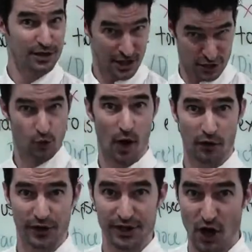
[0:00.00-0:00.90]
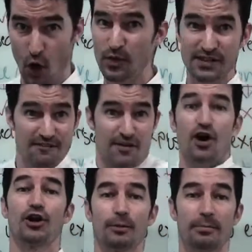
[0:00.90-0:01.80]
that you already know is a
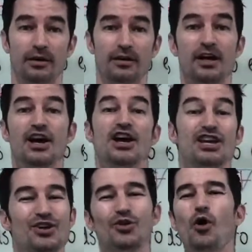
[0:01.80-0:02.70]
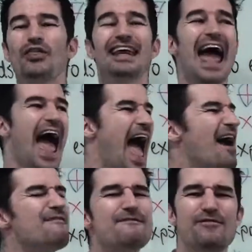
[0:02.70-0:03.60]
verb. You know that
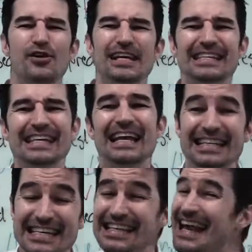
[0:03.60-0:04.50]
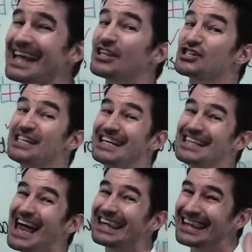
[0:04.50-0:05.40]
every sentence in English needs
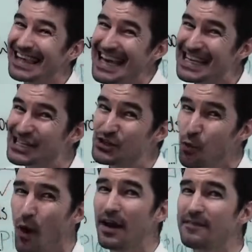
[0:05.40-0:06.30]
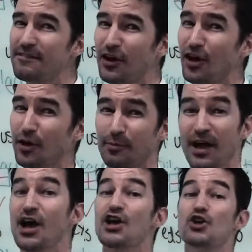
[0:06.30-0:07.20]
at least one verb.
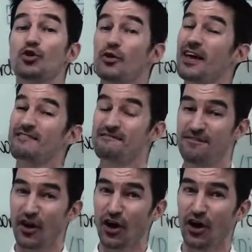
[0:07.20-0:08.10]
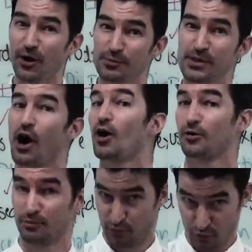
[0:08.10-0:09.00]
You know that verbs
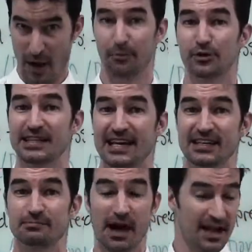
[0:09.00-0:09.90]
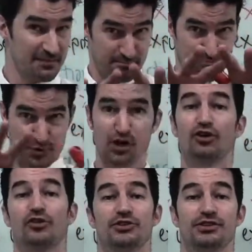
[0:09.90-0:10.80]
are represented by
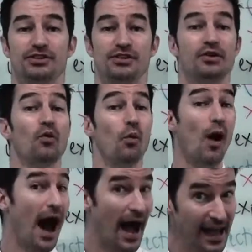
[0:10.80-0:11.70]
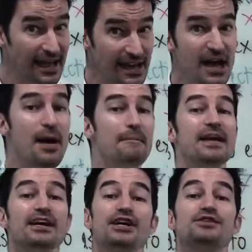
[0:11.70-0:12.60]
circles. Why?
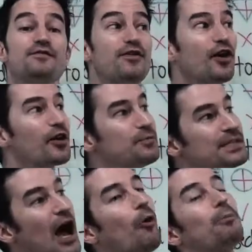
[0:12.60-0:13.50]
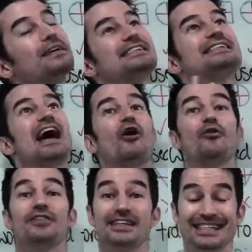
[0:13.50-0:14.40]
Because verbs help us tell
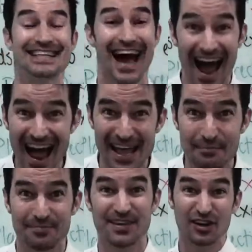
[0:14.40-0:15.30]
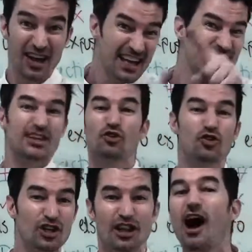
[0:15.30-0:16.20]
the time. They're like little
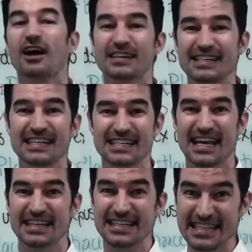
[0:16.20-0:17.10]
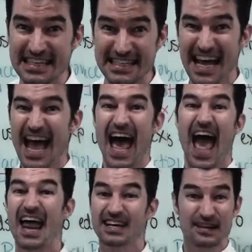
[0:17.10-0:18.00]
clocks in sentences.
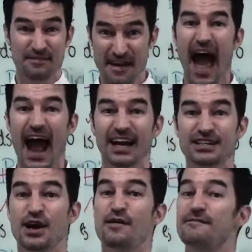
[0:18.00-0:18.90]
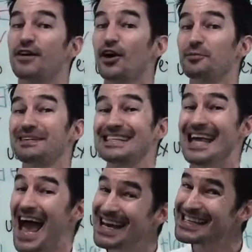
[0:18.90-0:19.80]
And in fact, verb
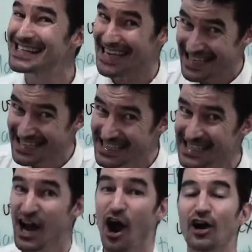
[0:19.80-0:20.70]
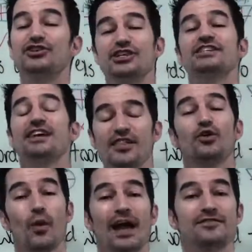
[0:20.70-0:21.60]
tenses are just another
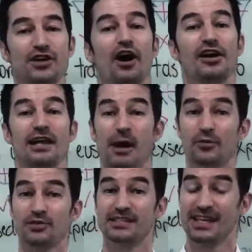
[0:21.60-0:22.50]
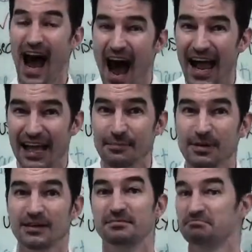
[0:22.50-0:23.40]
way of talking about
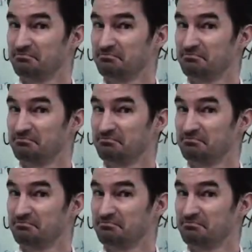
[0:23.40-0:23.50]
time